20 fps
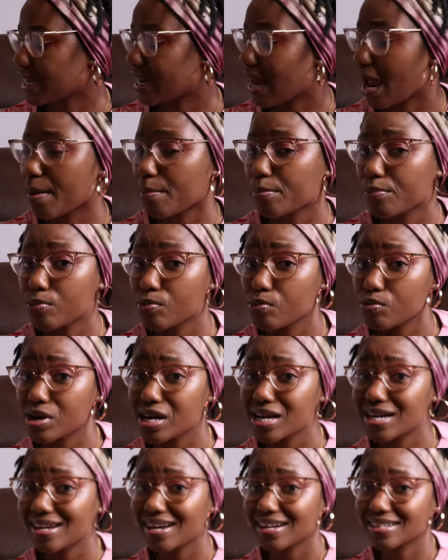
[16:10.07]
And I'm
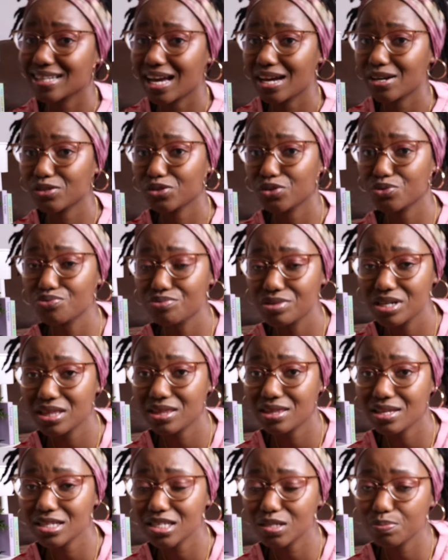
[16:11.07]
really excited to read
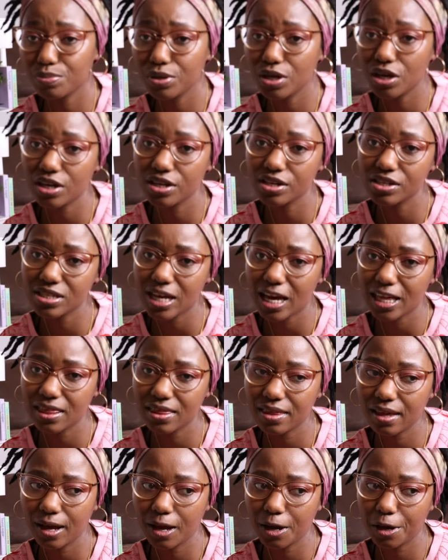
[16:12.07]
this because I
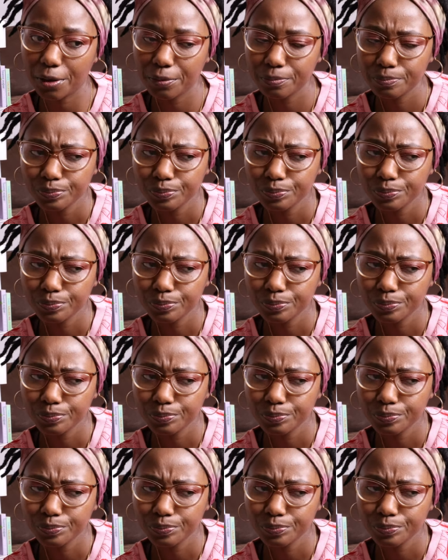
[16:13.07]
think